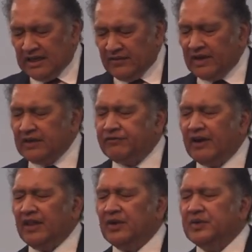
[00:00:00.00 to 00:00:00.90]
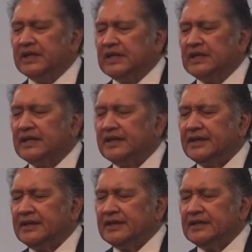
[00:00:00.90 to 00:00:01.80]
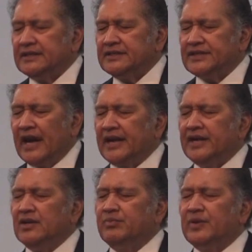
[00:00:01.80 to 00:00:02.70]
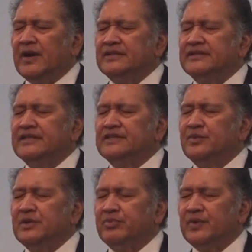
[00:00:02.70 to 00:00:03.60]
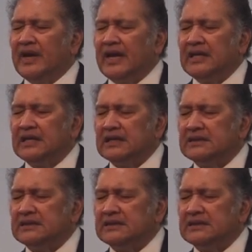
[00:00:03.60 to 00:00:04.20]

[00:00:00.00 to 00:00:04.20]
Heavenly Father, we stand in your presence, we pray.